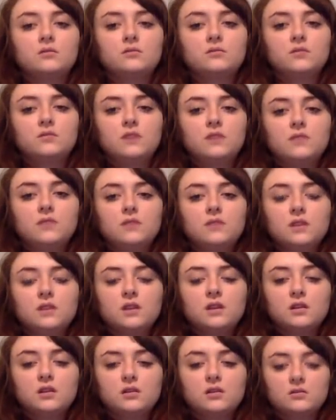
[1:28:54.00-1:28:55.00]
Let me
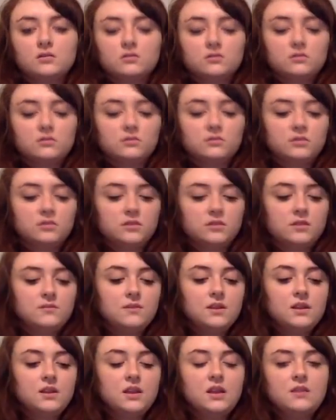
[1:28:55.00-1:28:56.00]
know. Send
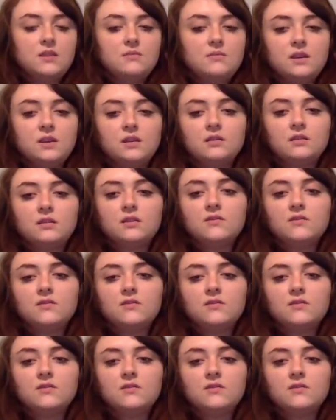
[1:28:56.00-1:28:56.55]
me an email.